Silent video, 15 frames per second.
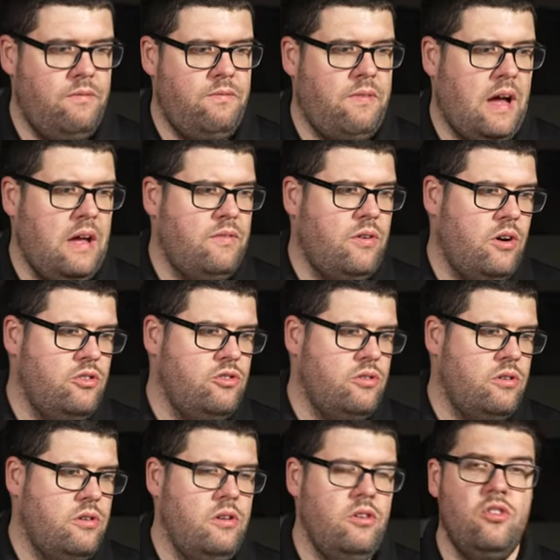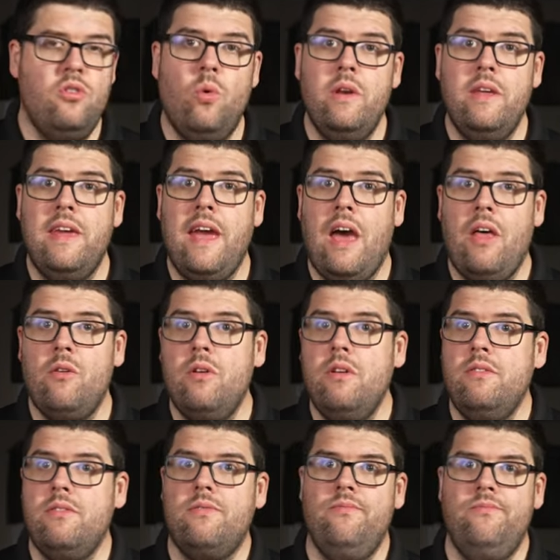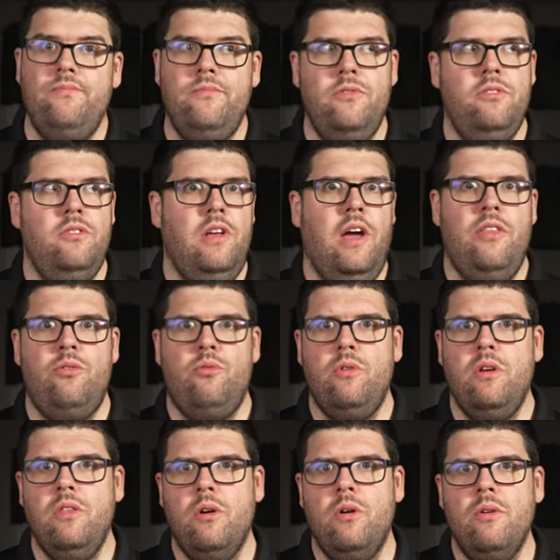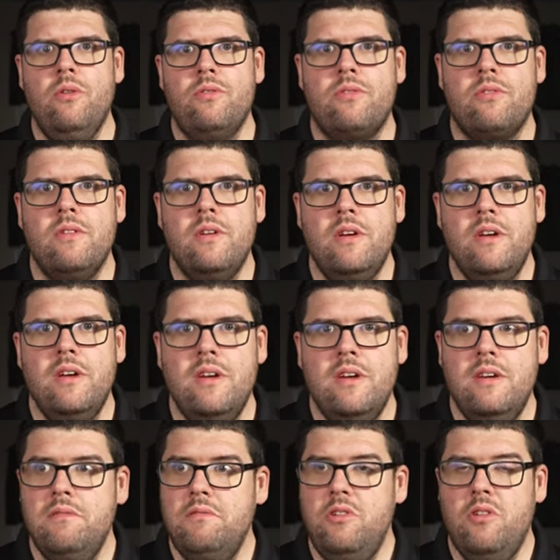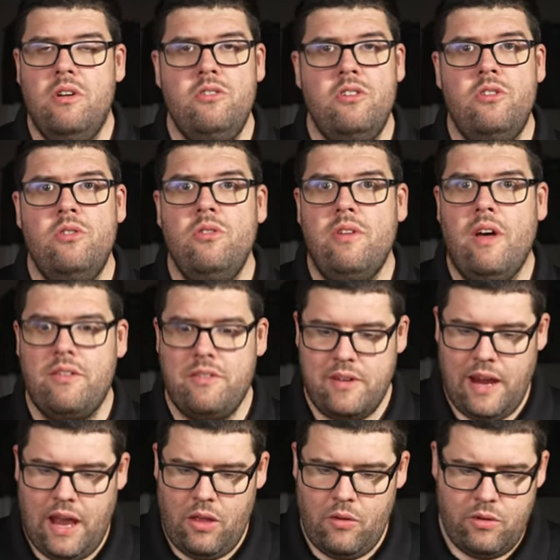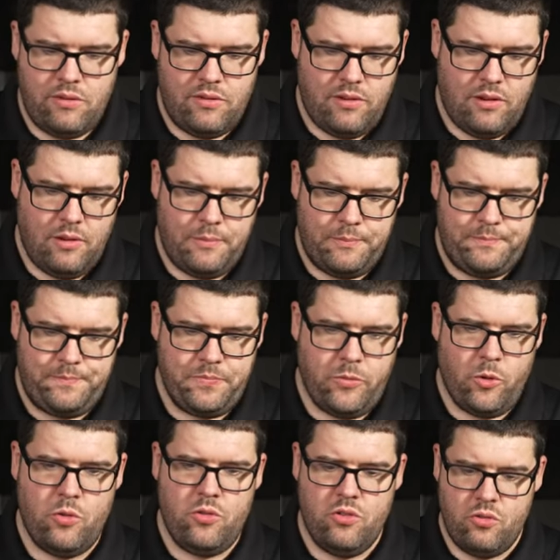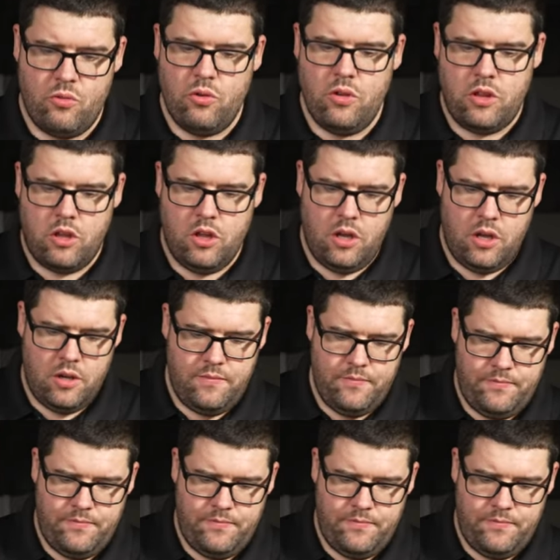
520 calories, Add three of those, you're under 2,000 calories still, which is really good.